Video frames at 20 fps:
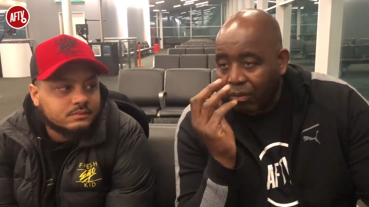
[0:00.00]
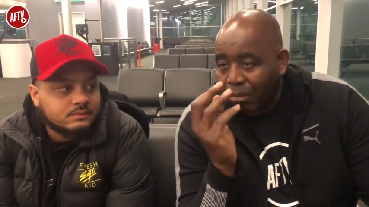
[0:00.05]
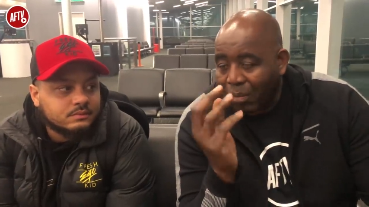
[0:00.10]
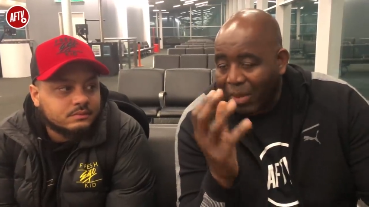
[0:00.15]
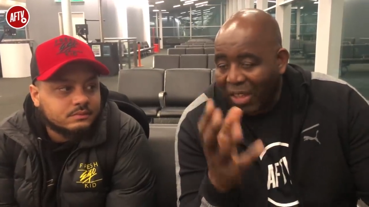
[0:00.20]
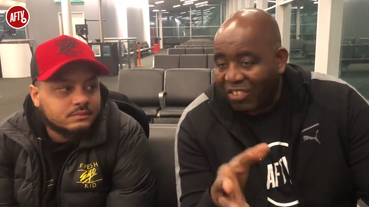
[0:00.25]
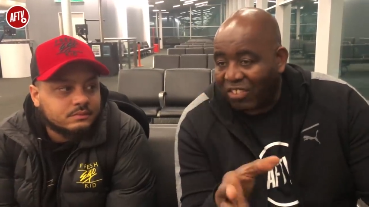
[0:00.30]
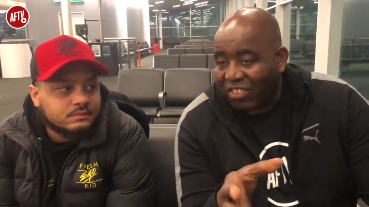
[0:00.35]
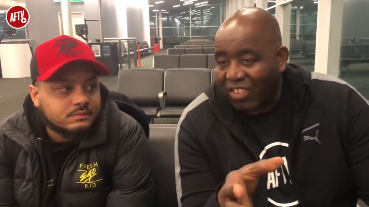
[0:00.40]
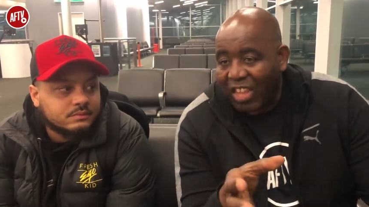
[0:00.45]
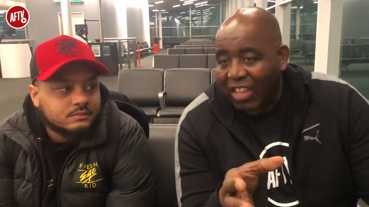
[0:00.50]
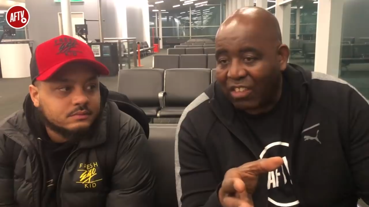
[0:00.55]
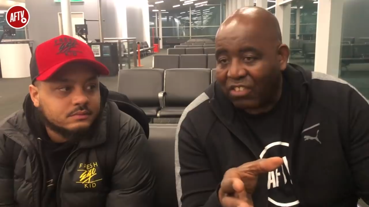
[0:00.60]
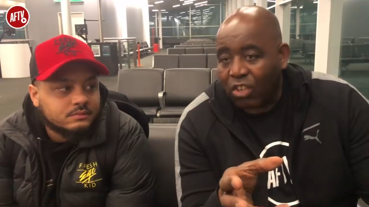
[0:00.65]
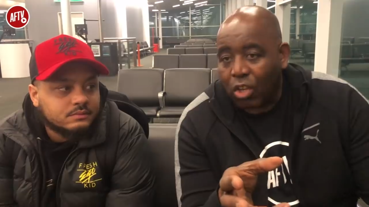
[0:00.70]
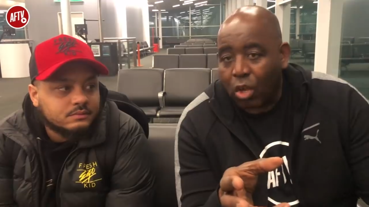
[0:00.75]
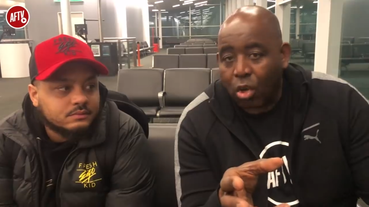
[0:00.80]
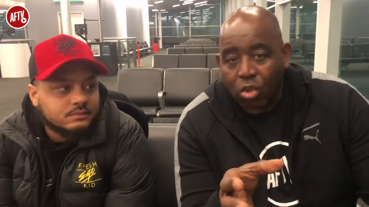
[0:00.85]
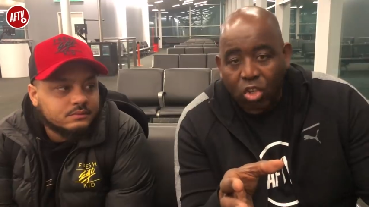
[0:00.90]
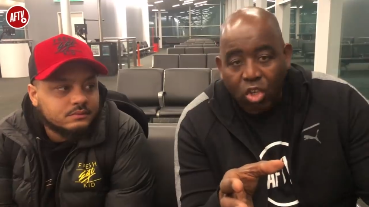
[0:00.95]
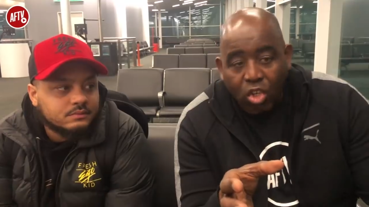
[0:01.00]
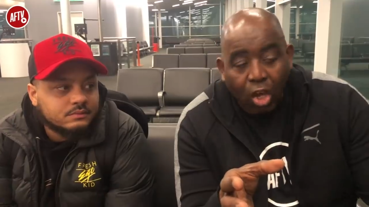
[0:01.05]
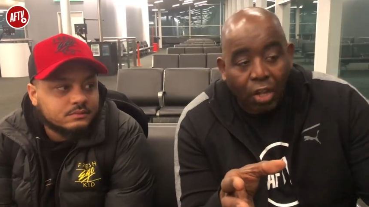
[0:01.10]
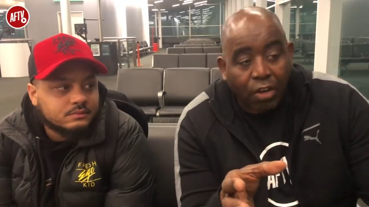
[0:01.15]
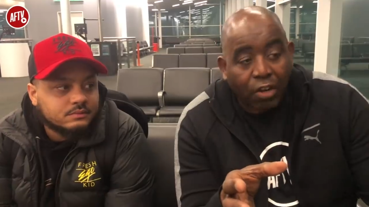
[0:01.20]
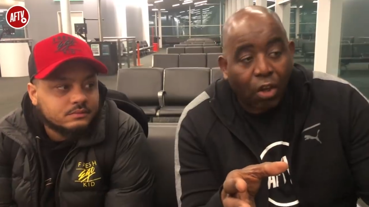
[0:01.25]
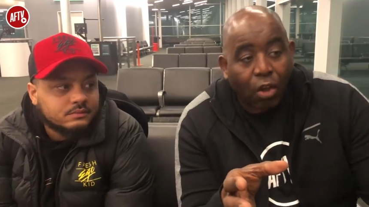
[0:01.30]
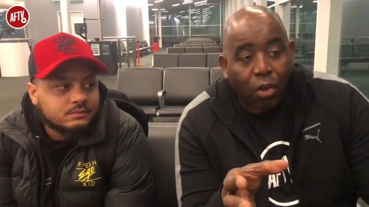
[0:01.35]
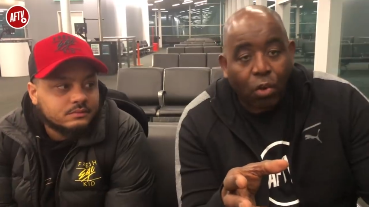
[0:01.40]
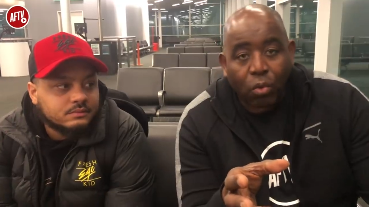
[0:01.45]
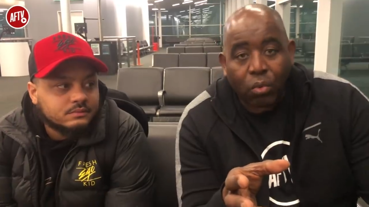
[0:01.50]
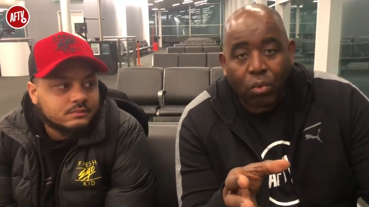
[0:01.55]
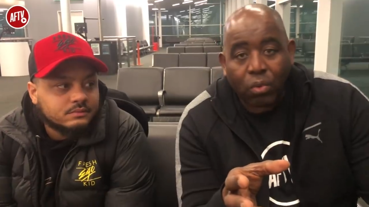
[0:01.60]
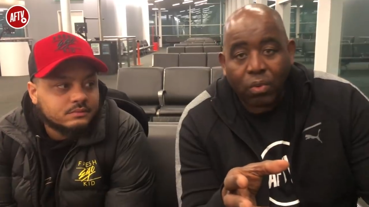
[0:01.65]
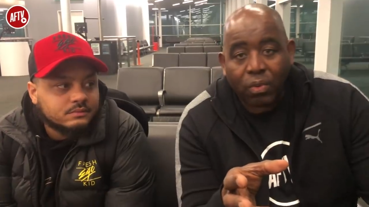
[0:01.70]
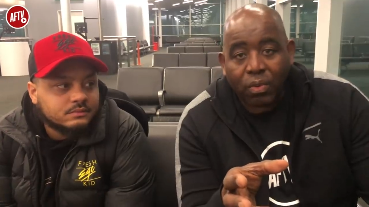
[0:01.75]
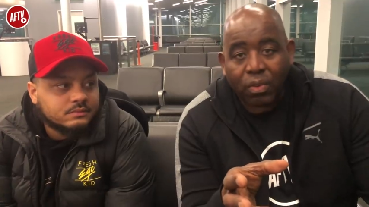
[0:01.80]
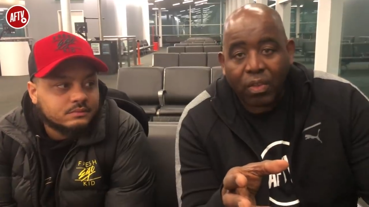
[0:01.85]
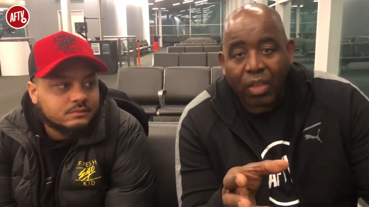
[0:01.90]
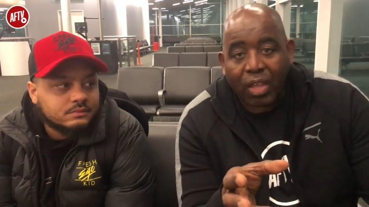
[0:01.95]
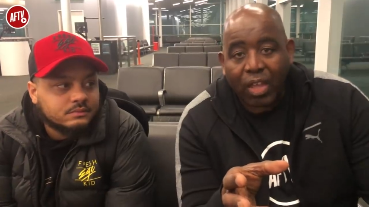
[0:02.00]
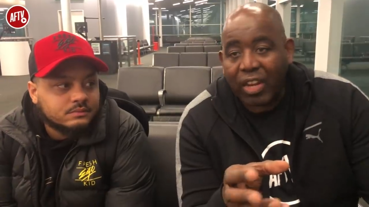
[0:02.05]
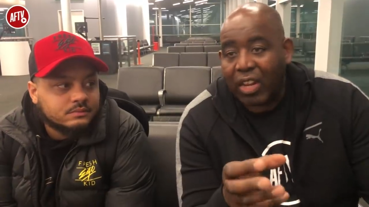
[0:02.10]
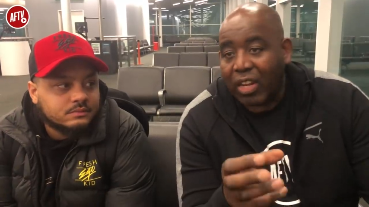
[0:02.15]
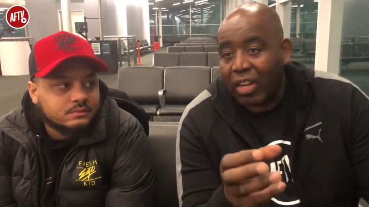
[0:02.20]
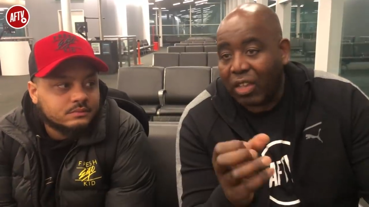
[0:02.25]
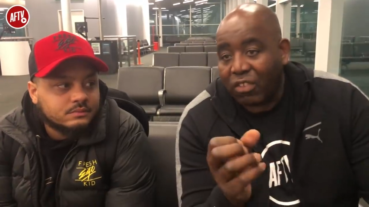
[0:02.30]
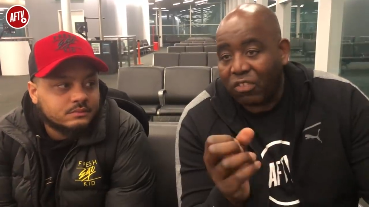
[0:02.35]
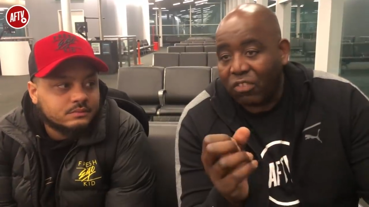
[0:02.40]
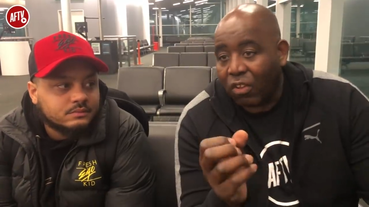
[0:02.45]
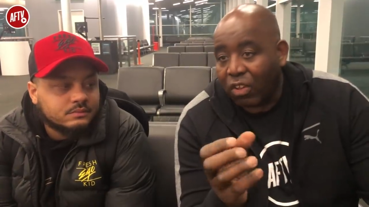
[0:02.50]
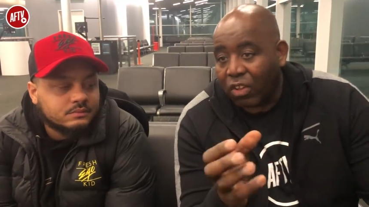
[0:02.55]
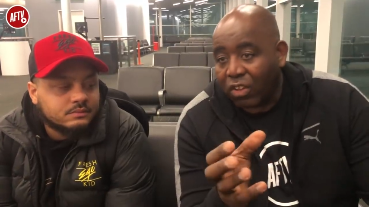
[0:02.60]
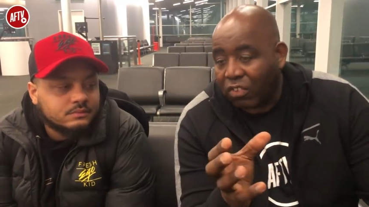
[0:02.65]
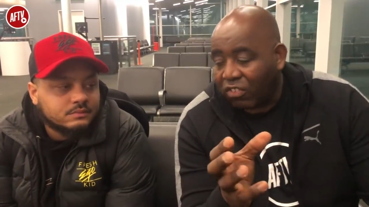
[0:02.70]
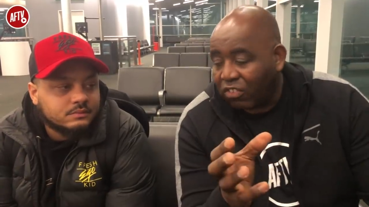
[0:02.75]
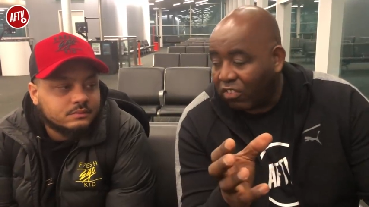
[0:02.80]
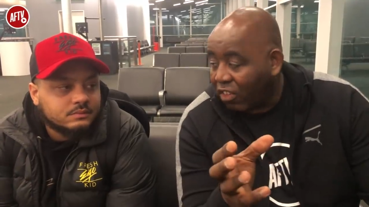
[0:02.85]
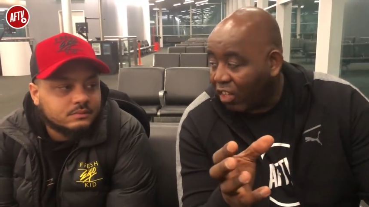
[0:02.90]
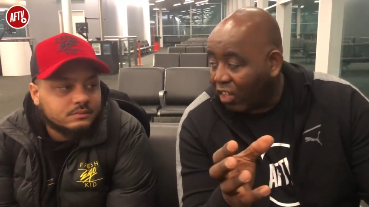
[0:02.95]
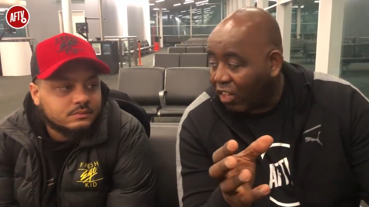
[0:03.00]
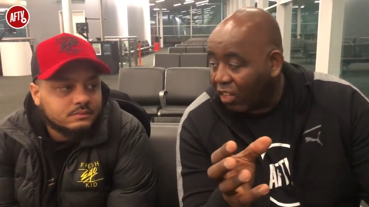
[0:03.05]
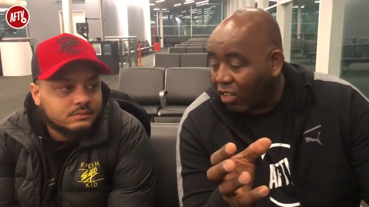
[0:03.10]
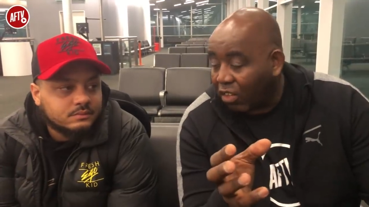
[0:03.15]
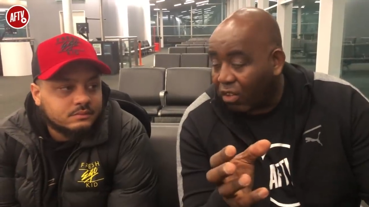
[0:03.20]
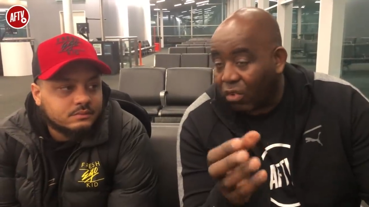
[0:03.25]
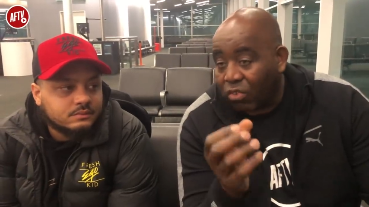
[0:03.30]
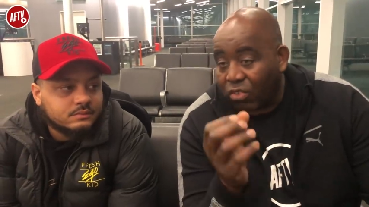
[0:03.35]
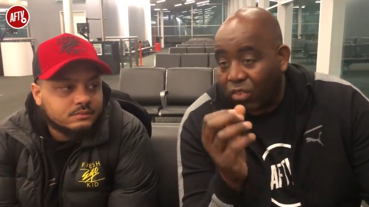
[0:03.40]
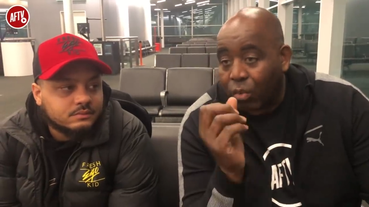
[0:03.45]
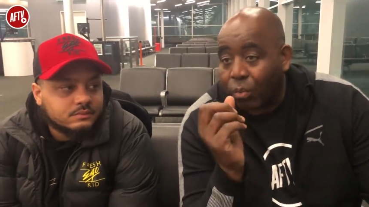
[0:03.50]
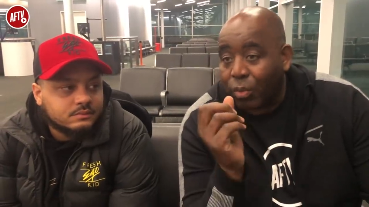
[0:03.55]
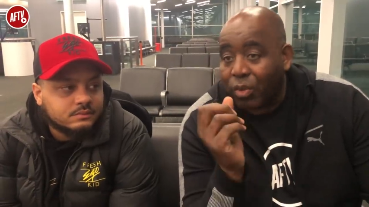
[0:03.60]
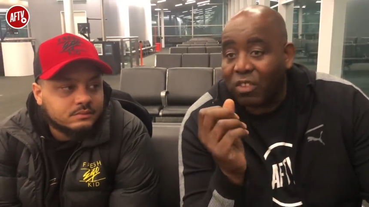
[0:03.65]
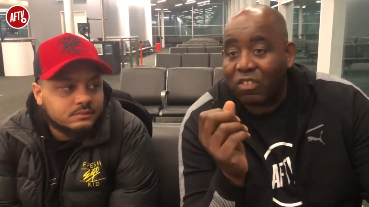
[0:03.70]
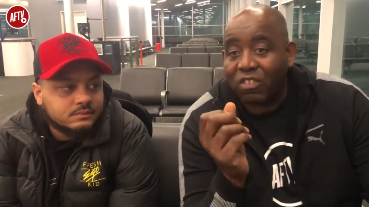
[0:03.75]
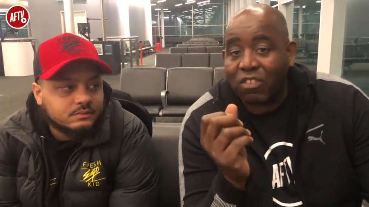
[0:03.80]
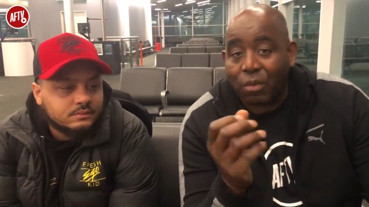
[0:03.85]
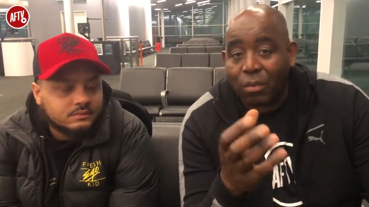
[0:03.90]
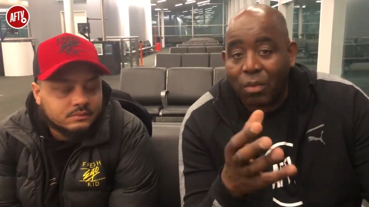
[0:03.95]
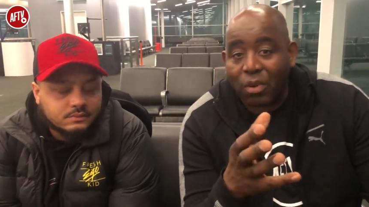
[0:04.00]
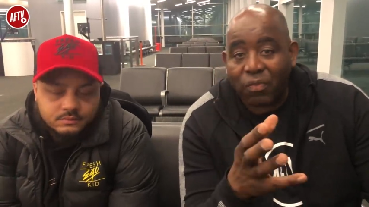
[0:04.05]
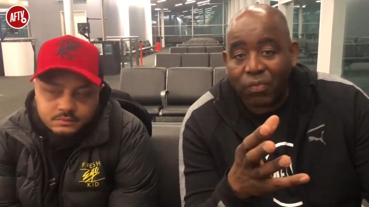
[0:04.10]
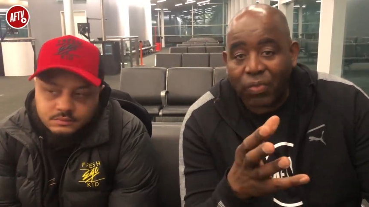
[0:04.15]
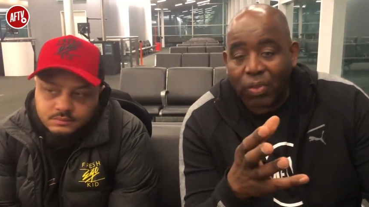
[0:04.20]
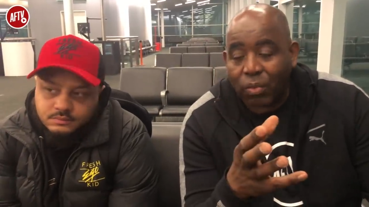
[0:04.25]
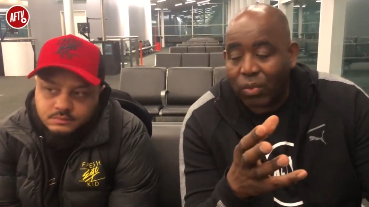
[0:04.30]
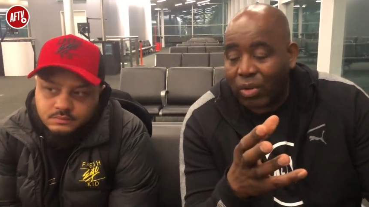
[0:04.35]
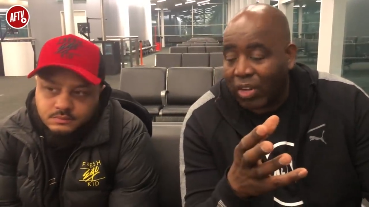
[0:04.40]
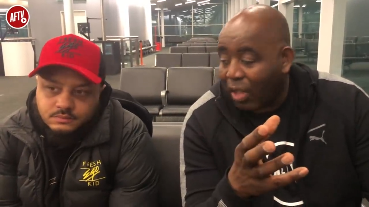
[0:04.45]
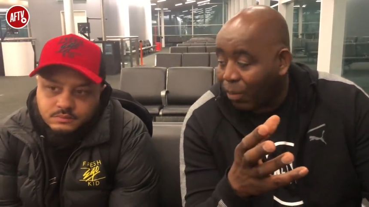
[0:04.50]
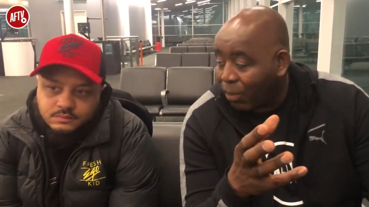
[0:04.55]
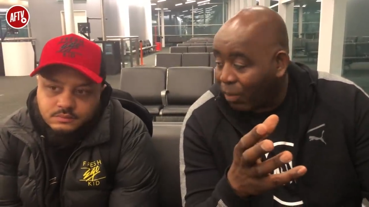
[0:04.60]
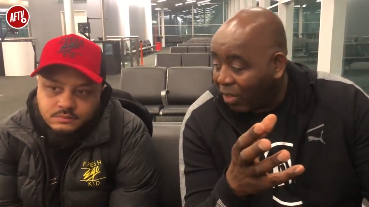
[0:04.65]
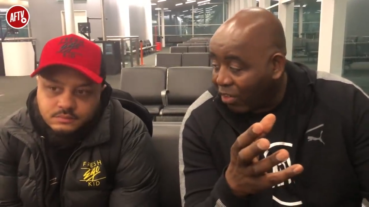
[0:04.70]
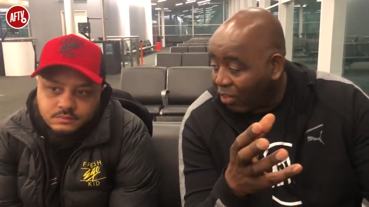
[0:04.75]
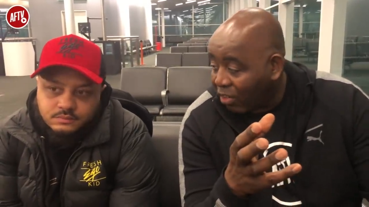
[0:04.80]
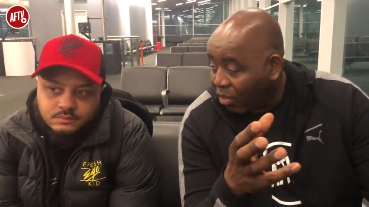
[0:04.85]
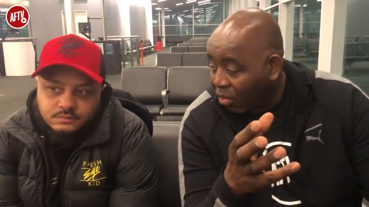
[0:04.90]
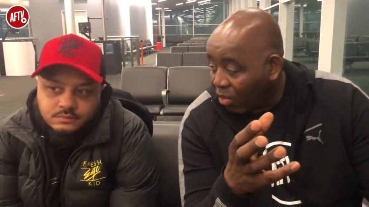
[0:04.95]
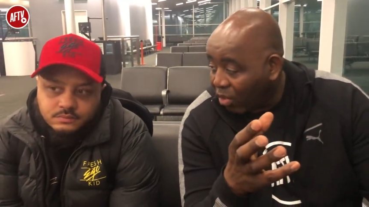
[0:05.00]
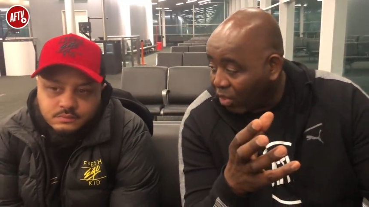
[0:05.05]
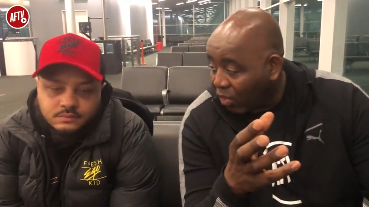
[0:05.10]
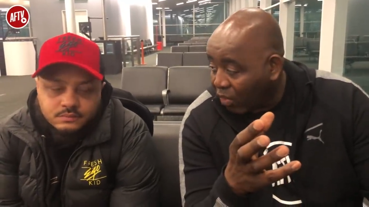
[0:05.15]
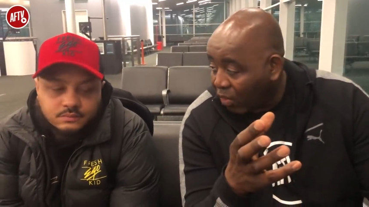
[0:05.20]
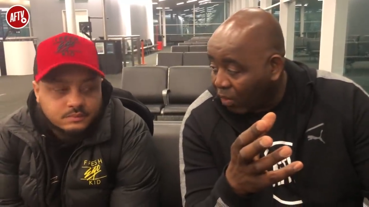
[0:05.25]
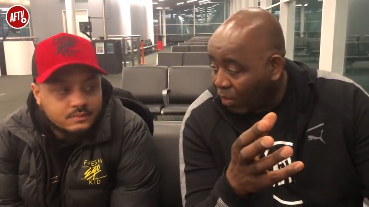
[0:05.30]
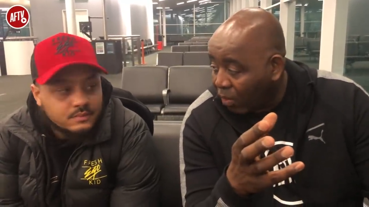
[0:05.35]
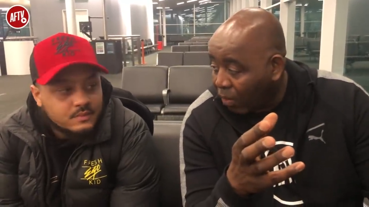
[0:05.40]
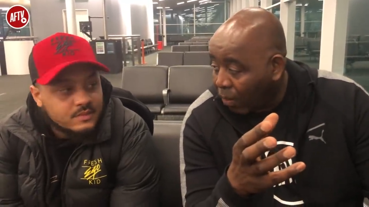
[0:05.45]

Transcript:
Speaker 1: Man City had to go gun-ho, and then they started conceding goals. It would be the similar thing with Napoli, don't you reckon?